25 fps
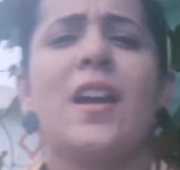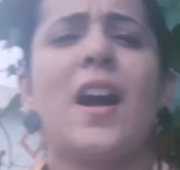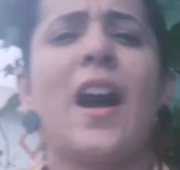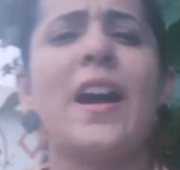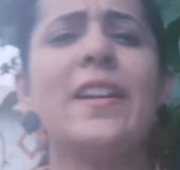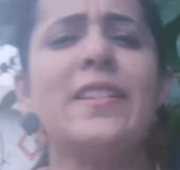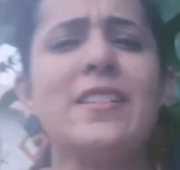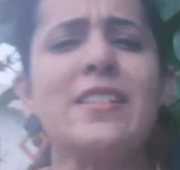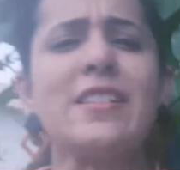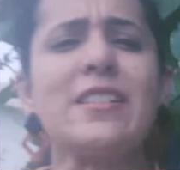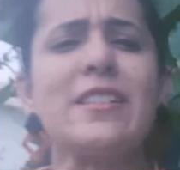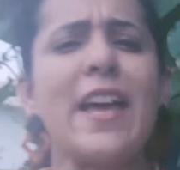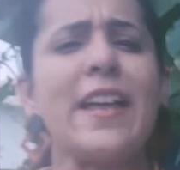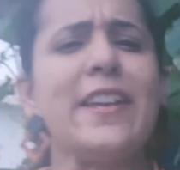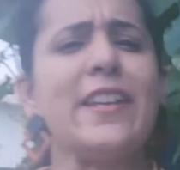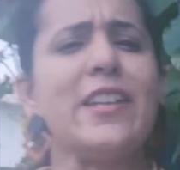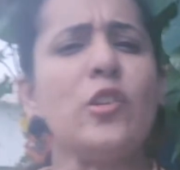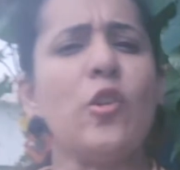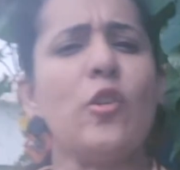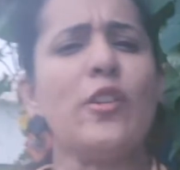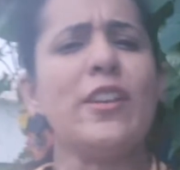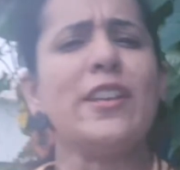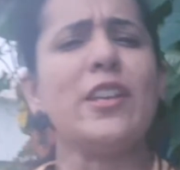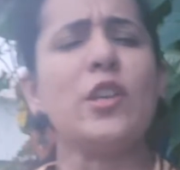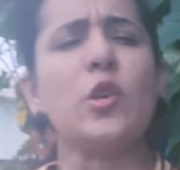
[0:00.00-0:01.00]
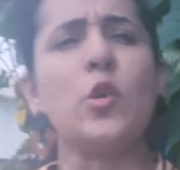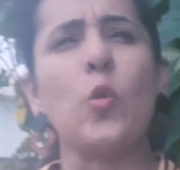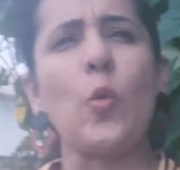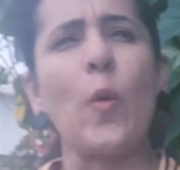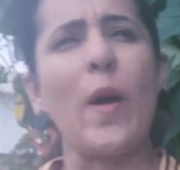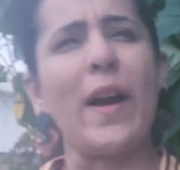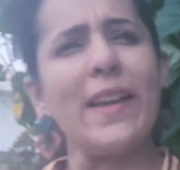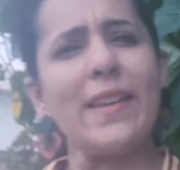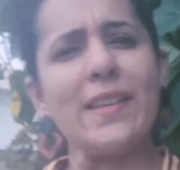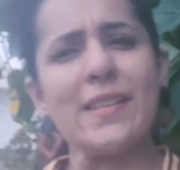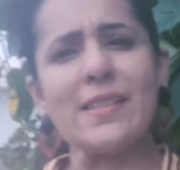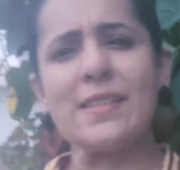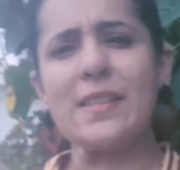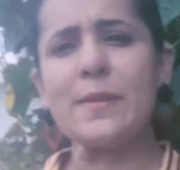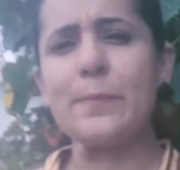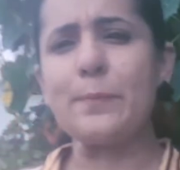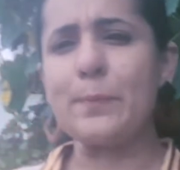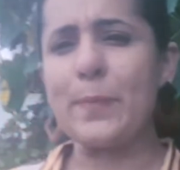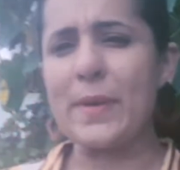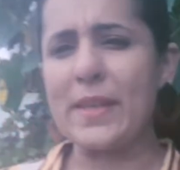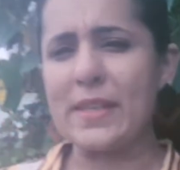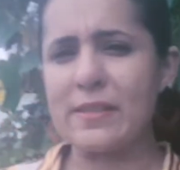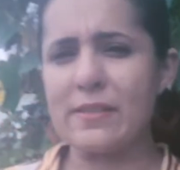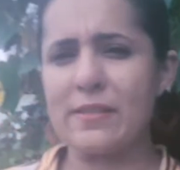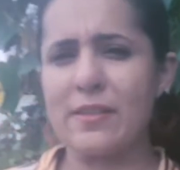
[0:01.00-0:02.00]
Understanding only requires the
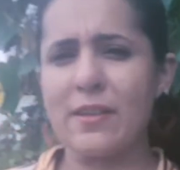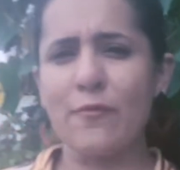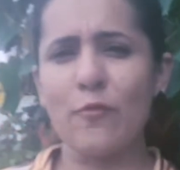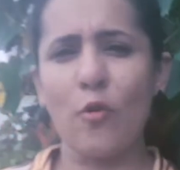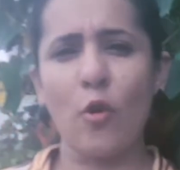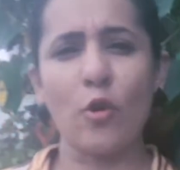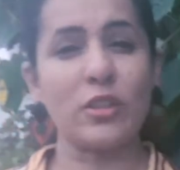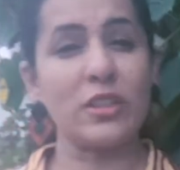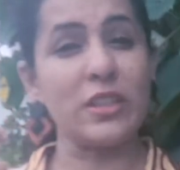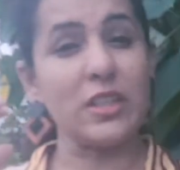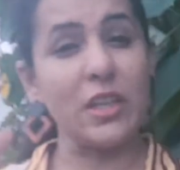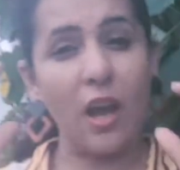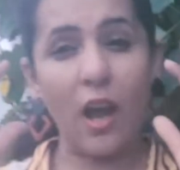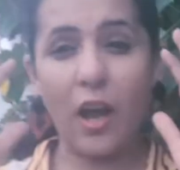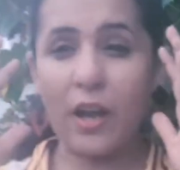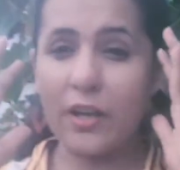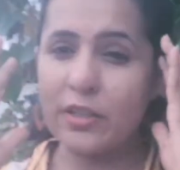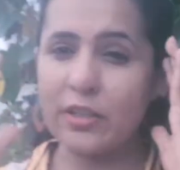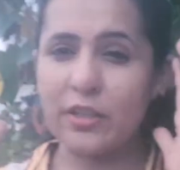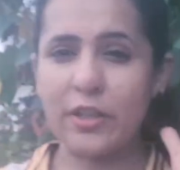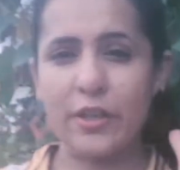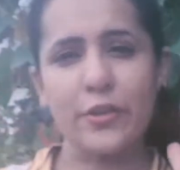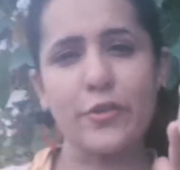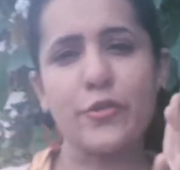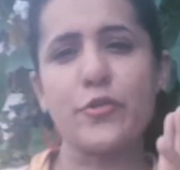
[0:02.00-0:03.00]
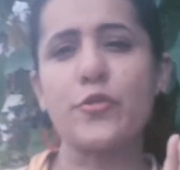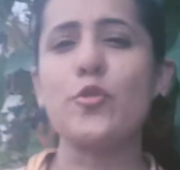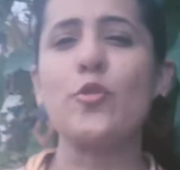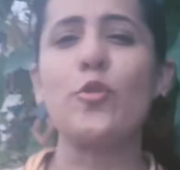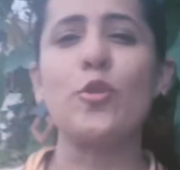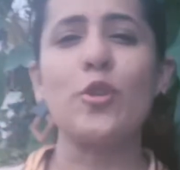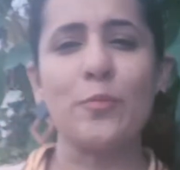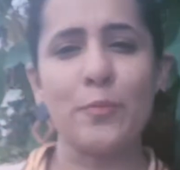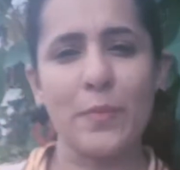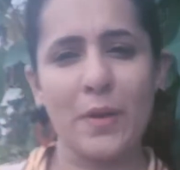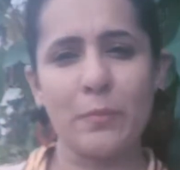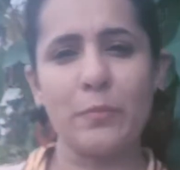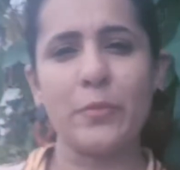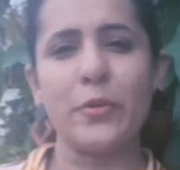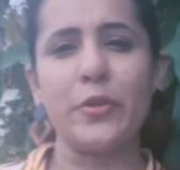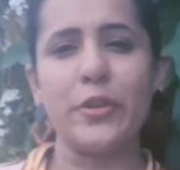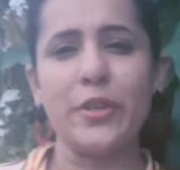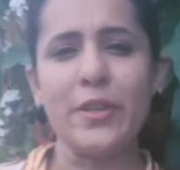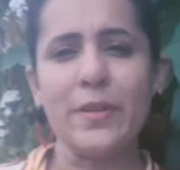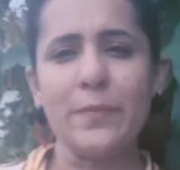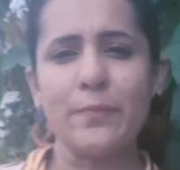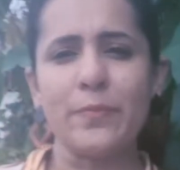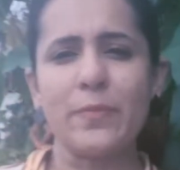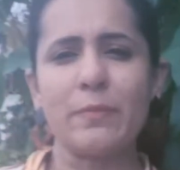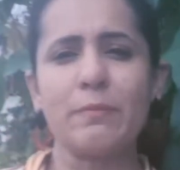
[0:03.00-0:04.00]
passive or the uncontrolled
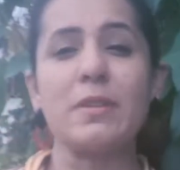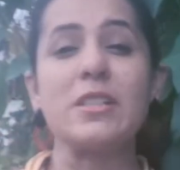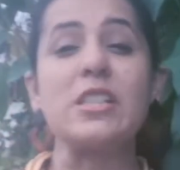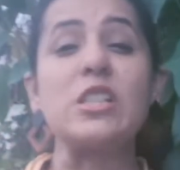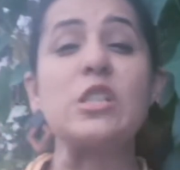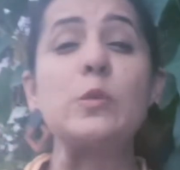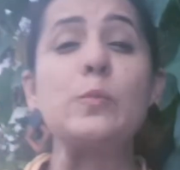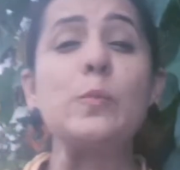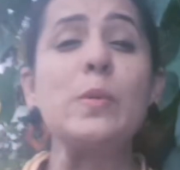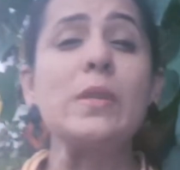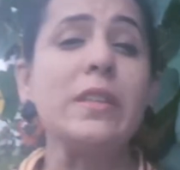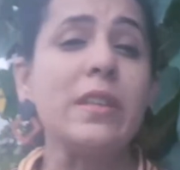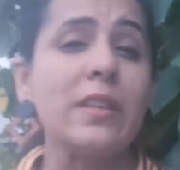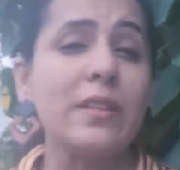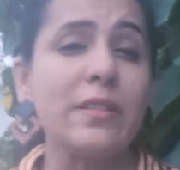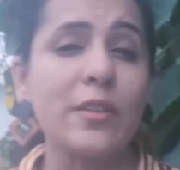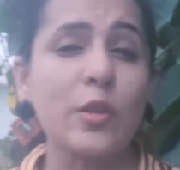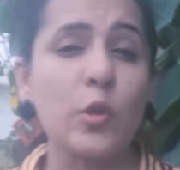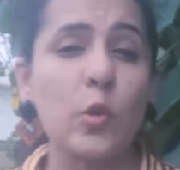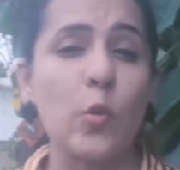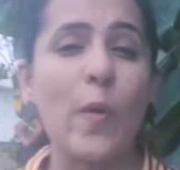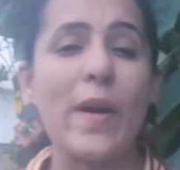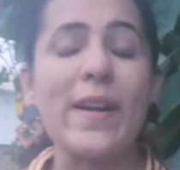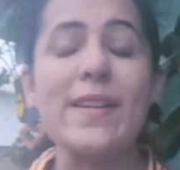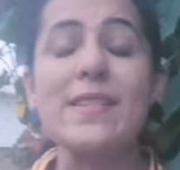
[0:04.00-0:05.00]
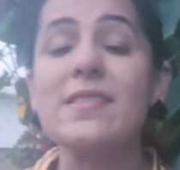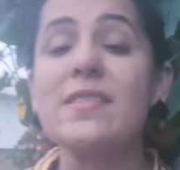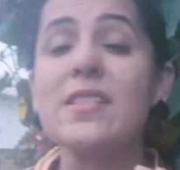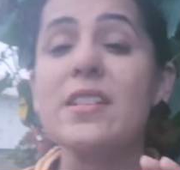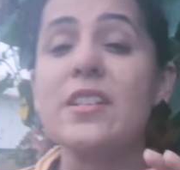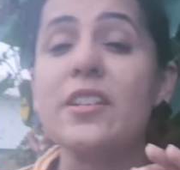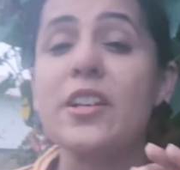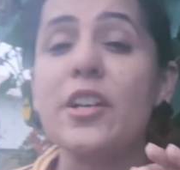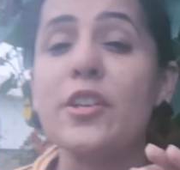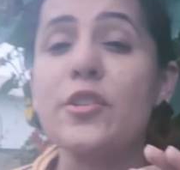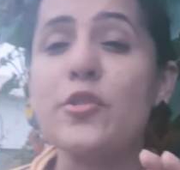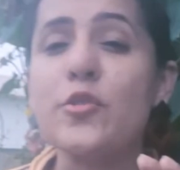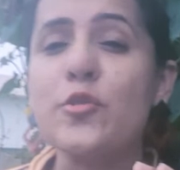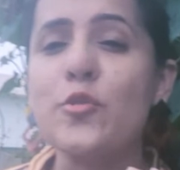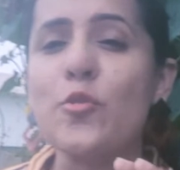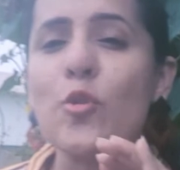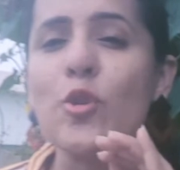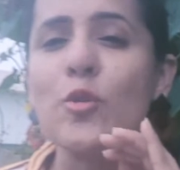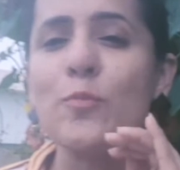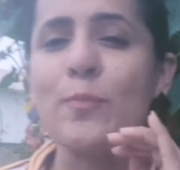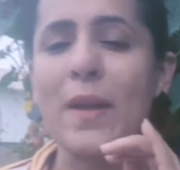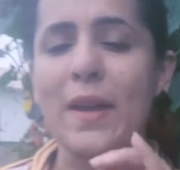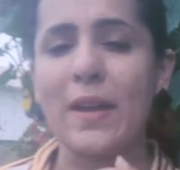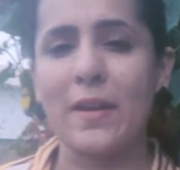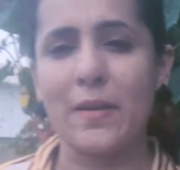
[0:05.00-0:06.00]
memory, but speaking requires the
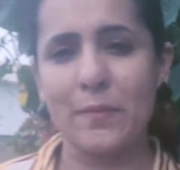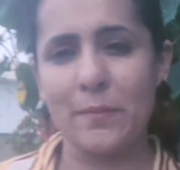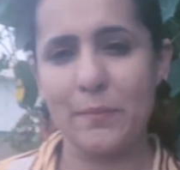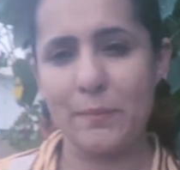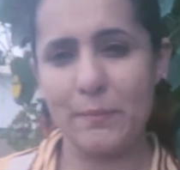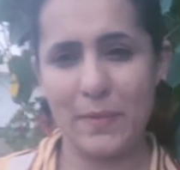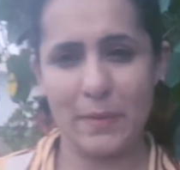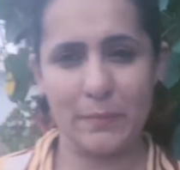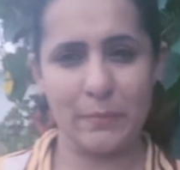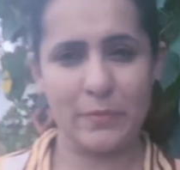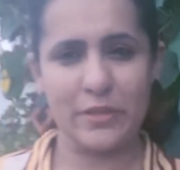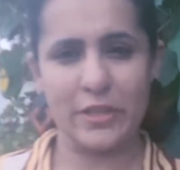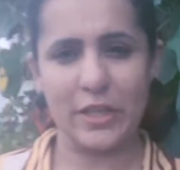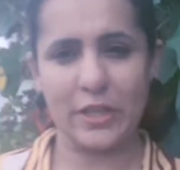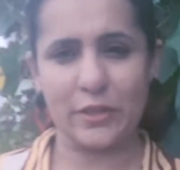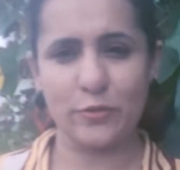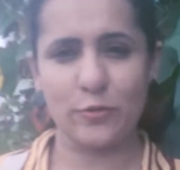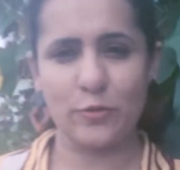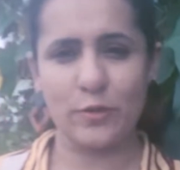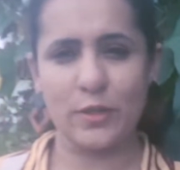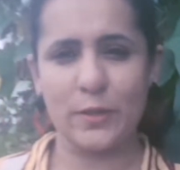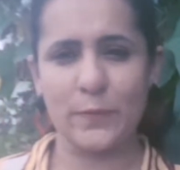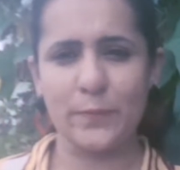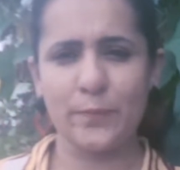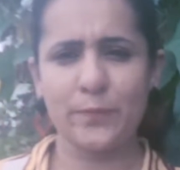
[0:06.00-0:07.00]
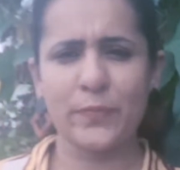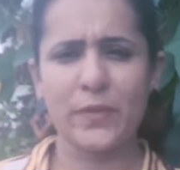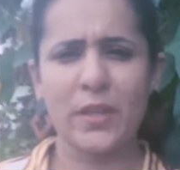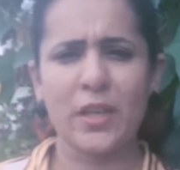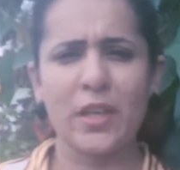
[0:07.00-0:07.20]
controlled memory actually.